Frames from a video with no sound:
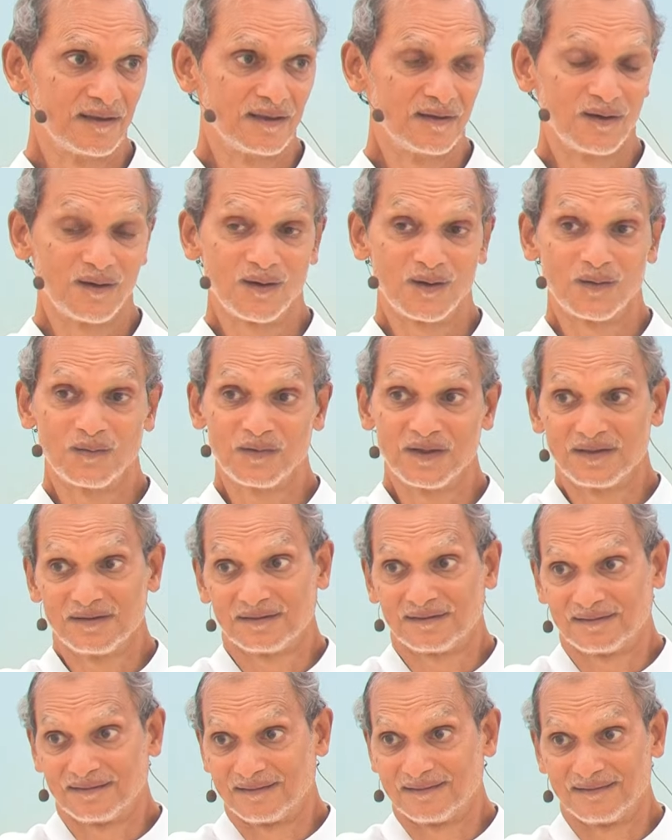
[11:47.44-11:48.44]

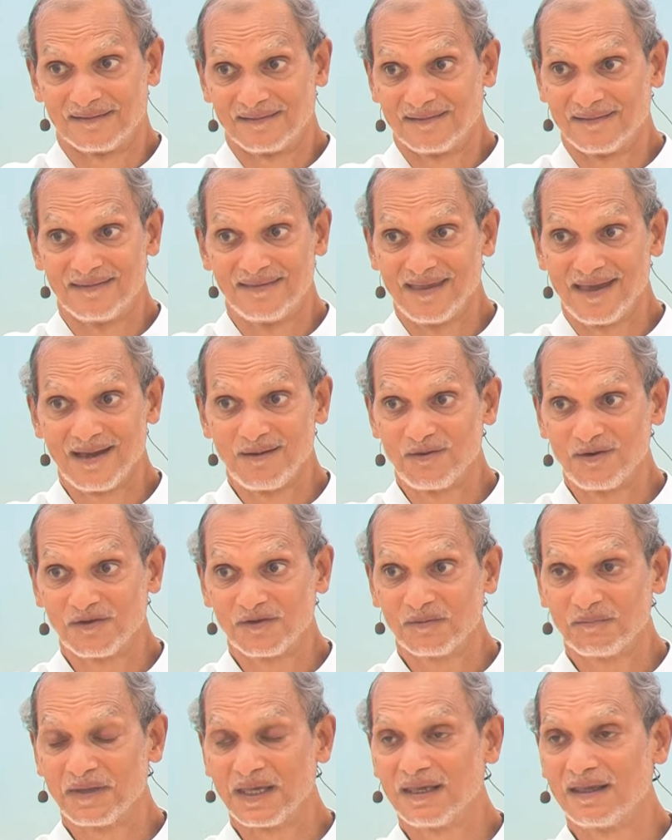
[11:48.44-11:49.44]
always there
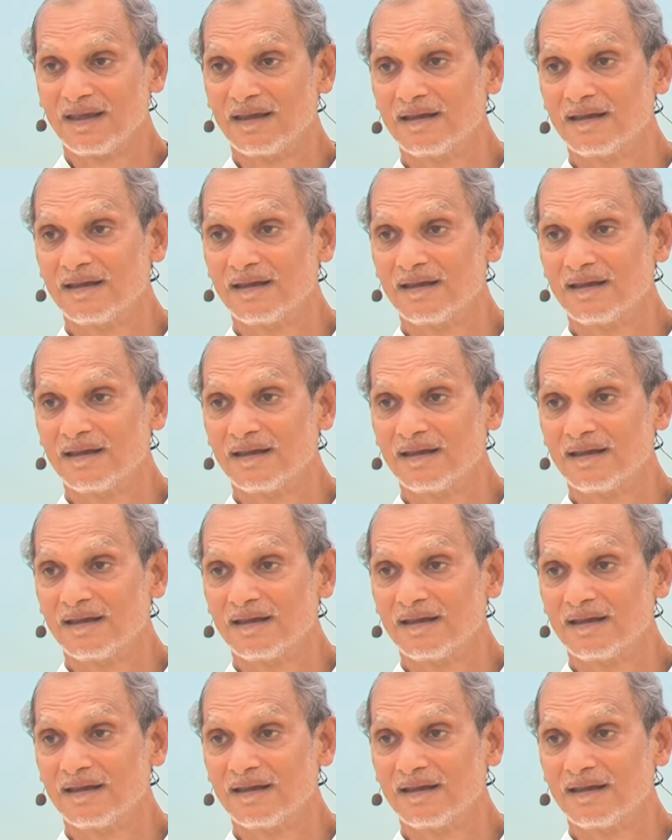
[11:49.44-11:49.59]
with me.